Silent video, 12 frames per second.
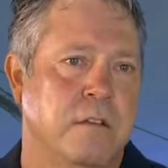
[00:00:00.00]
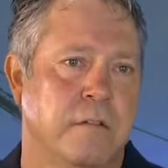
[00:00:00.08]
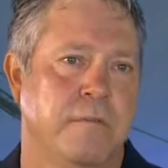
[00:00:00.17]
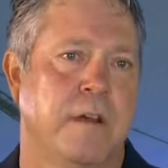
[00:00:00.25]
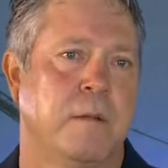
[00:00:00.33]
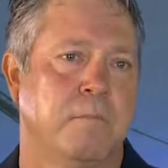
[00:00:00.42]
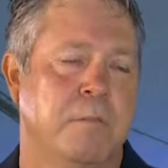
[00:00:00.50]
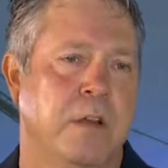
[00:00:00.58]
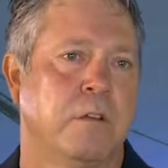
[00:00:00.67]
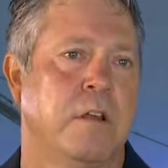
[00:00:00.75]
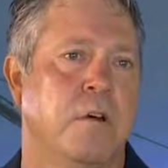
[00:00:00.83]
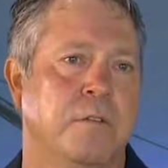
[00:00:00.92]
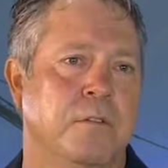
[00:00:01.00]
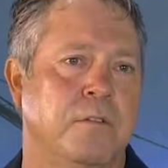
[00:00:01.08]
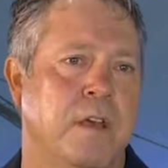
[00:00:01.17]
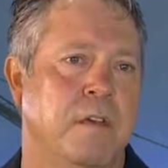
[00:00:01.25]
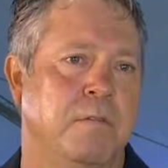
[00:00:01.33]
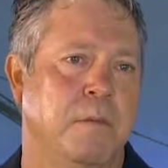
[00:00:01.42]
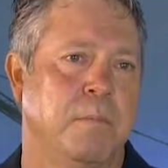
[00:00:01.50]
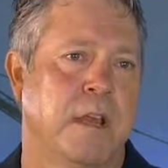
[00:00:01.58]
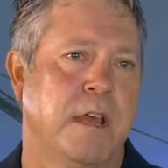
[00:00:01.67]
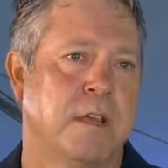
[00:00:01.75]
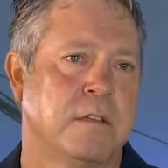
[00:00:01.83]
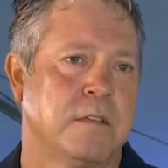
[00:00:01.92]
to develop mental health and safety
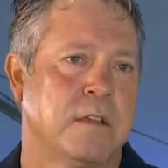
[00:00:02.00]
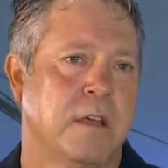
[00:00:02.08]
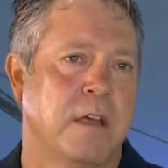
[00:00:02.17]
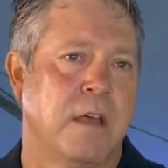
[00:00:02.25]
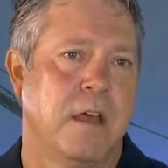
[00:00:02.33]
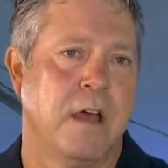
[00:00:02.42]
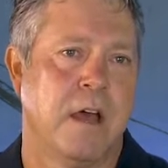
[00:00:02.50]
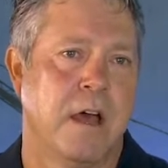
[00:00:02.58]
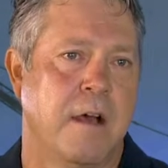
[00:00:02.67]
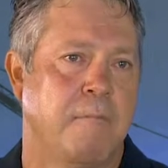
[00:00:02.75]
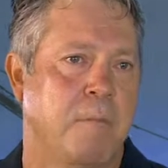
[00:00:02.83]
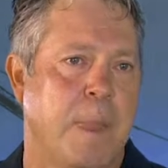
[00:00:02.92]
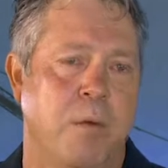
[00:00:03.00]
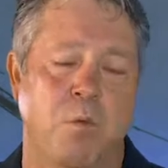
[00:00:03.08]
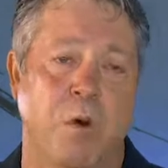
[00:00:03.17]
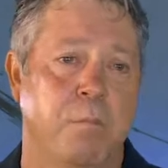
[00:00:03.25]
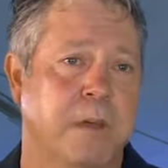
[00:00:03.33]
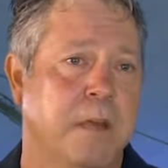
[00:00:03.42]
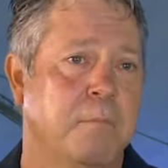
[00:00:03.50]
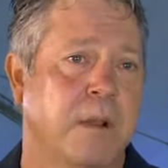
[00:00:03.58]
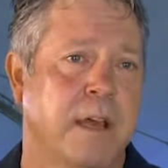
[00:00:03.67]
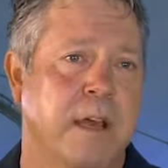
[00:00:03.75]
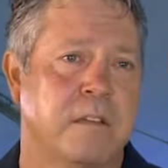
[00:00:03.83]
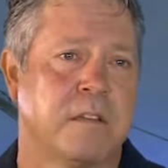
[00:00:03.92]
plans, um, well-being
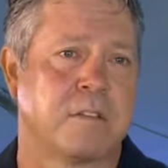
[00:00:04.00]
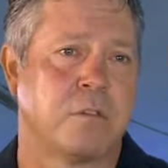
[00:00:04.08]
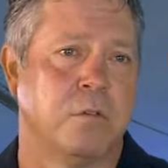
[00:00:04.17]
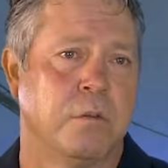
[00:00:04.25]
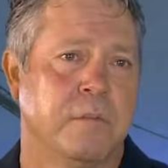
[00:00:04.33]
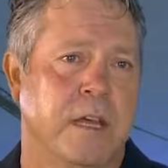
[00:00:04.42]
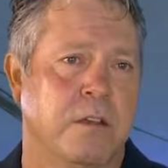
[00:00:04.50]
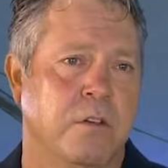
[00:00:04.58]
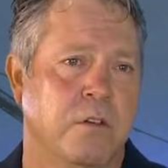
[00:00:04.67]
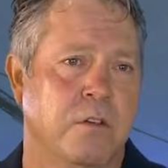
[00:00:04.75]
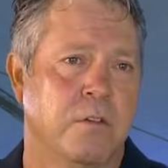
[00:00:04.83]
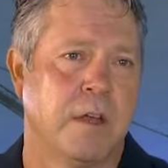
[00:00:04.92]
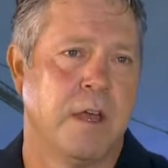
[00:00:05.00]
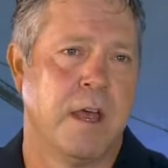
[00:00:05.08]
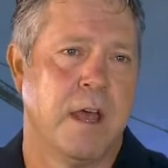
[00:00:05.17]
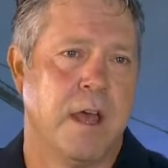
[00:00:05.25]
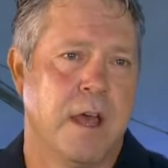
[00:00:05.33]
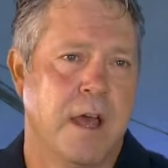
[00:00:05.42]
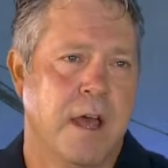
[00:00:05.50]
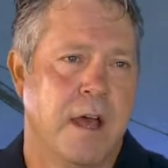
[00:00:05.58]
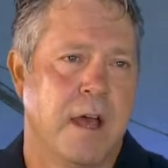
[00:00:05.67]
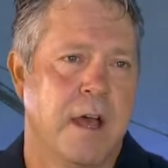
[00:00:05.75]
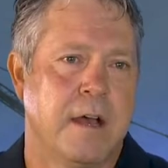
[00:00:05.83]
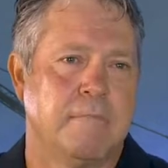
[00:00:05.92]
plans, let's call them that too.
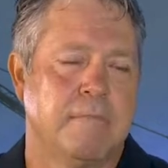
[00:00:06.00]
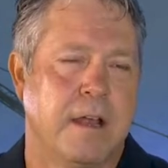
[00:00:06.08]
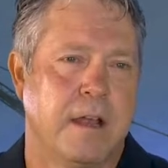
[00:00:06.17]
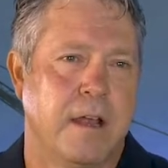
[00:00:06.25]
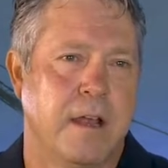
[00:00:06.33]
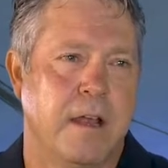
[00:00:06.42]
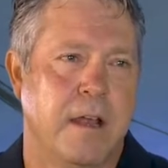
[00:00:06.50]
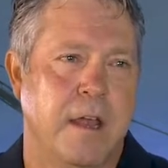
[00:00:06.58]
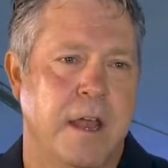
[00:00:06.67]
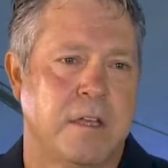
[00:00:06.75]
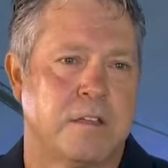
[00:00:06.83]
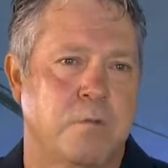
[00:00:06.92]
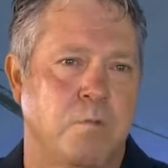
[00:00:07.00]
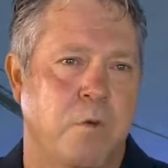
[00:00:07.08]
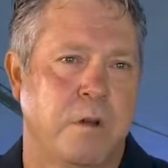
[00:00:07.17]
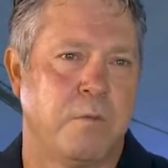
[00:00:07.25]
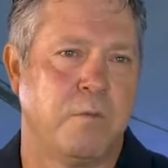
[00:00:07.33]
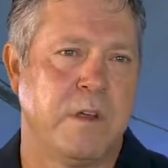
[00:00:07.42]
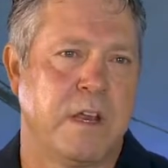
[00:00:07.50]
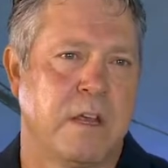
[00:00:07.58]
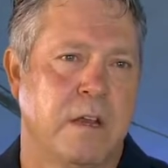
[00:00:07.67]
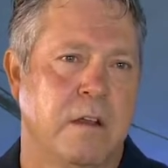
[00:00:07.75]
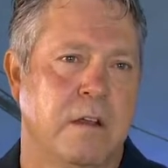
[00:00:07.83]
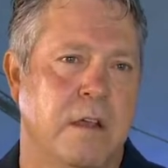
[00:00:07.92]
Um, it's what we
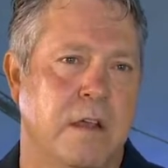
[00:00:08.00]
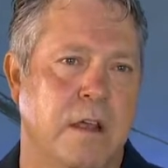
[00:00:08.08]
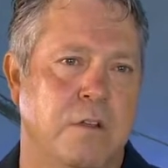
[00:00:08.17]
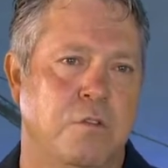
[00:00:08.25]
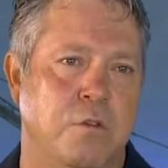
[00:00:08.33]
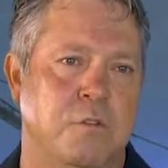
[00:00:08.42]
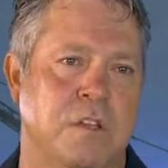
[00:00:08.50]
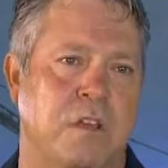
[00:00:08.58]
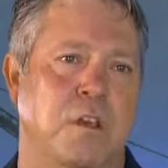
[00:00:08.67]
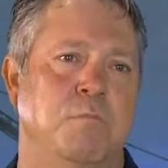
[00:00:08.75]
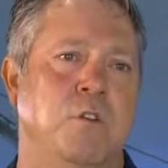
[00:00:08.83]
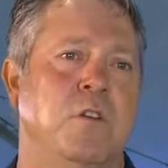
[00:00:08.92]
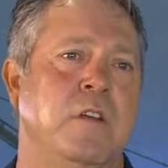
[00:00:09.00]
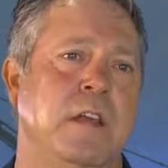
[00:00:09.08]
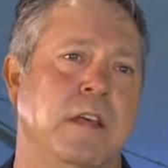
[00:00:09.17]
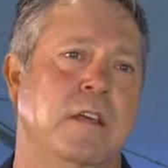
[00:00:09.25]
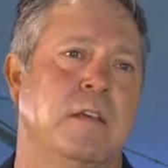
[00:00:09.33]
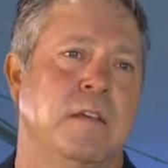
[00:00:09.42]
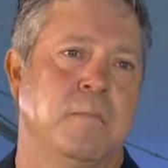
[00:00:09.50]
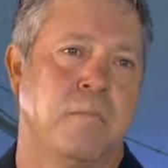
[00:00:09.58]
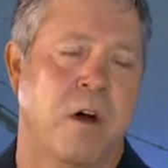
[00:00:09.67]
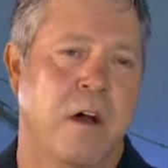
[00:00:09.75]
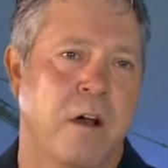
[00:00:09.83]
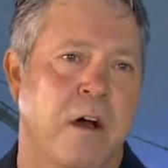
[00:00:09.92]
can do as a community, in
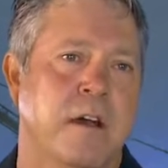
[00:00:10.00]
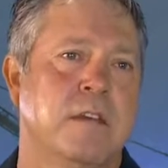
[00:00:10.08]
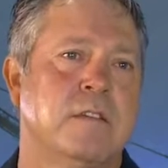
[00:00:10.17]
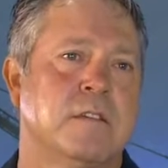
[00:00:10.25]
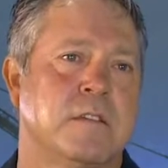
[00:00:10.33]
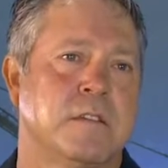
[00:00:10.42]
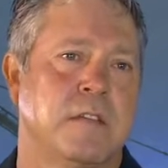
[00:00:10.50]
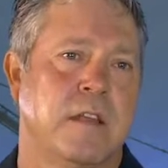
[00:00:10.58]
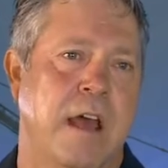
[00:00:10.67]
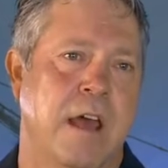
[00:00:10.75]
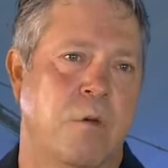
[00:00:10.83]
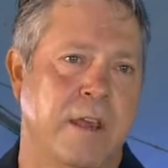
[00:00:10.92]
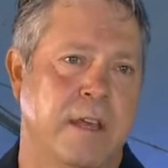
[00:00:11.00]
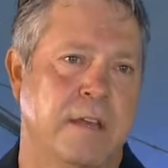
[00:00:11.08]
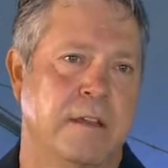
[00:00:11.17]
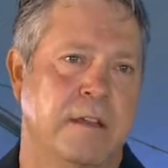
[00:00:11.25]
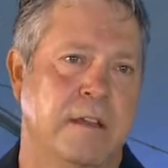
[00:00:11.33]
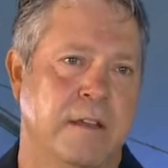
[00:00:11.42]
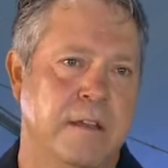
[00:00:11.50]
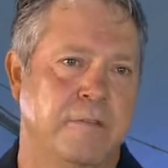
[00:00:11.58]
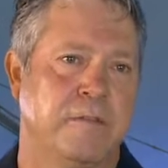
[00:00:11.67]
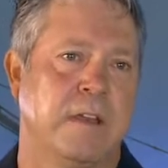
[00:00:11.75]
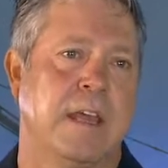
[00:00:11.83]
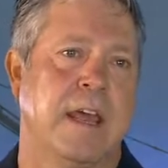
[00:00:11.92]
my eyes, how we can
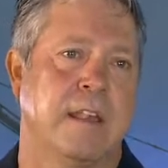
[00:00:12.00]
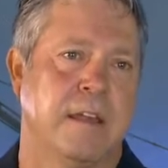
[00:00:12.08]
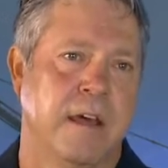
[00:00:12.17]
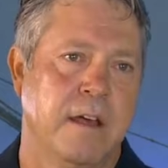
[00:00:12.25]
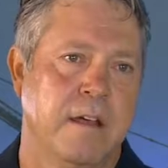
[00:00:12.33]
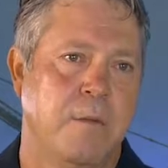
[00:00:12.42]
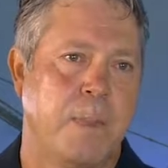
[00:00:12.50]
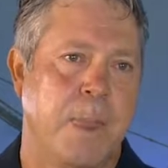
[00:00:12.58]
live together